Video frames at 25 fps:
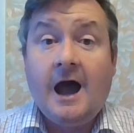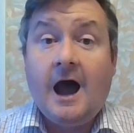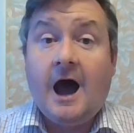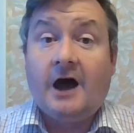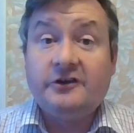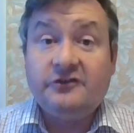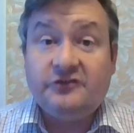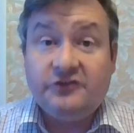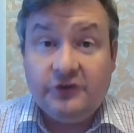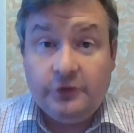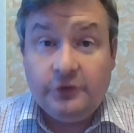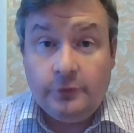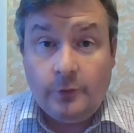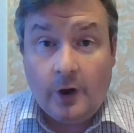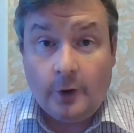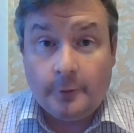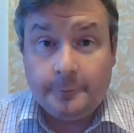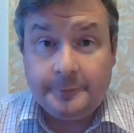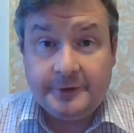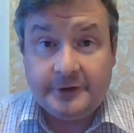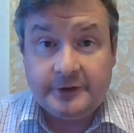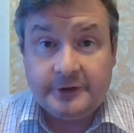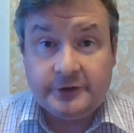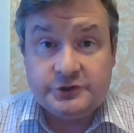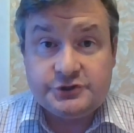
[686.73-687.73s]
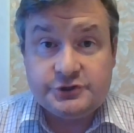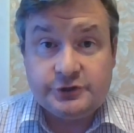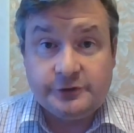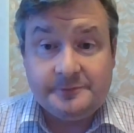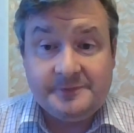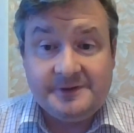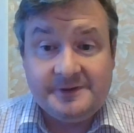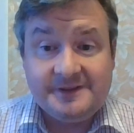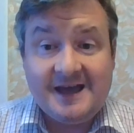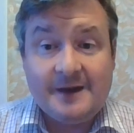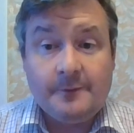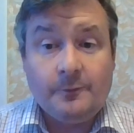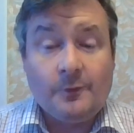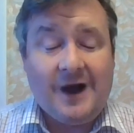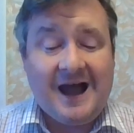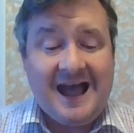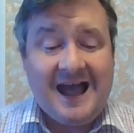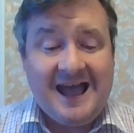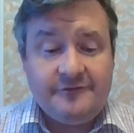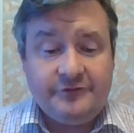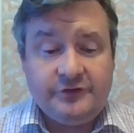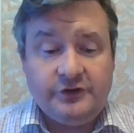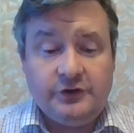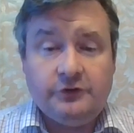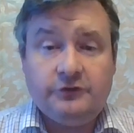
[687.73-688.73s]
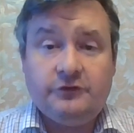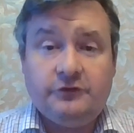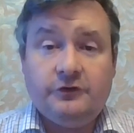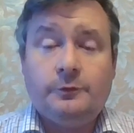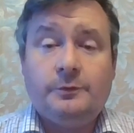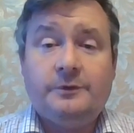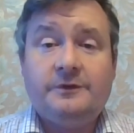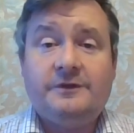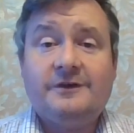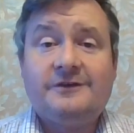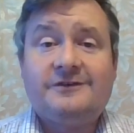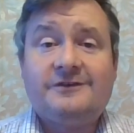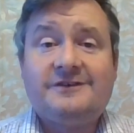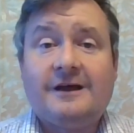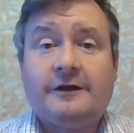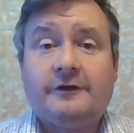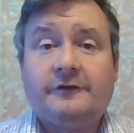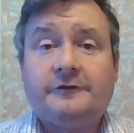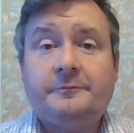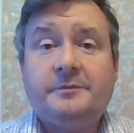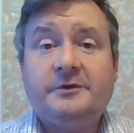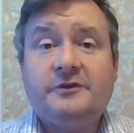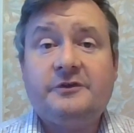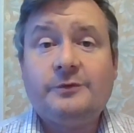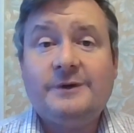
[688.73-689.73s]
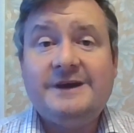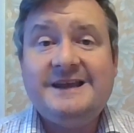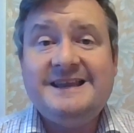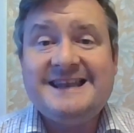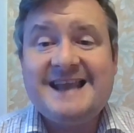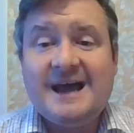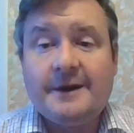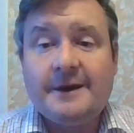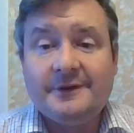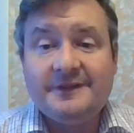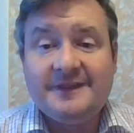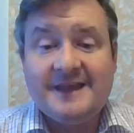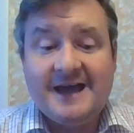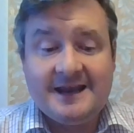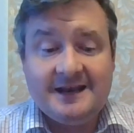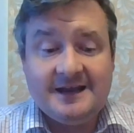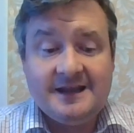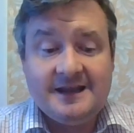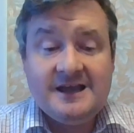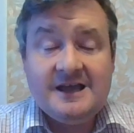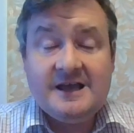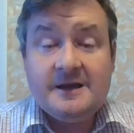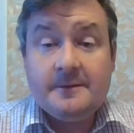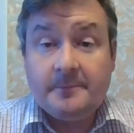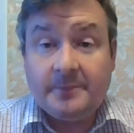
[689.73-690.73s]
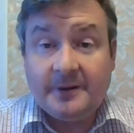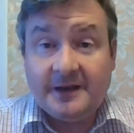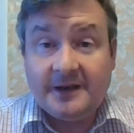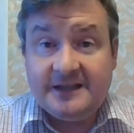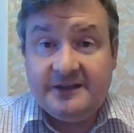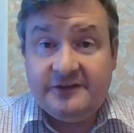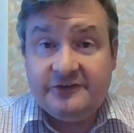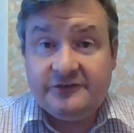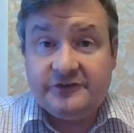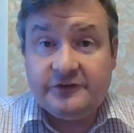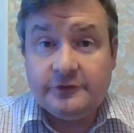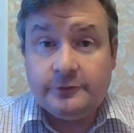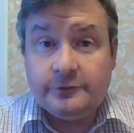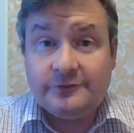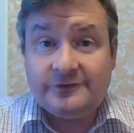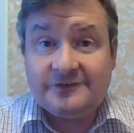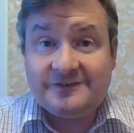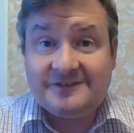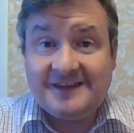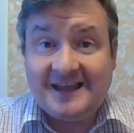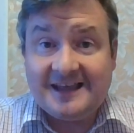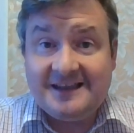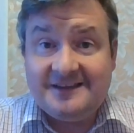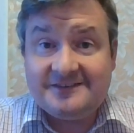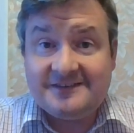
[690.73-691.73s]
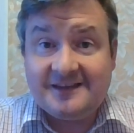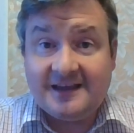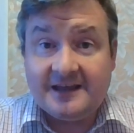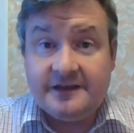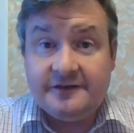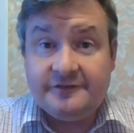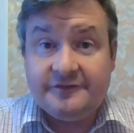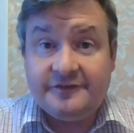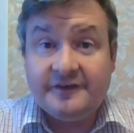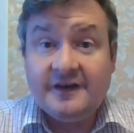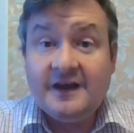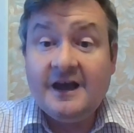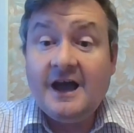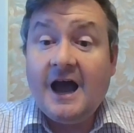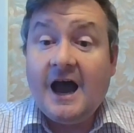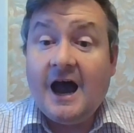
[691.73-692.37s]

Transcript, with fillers: I do hope you can join me then. Whatever you do with yourself between now and then, please do stay safe,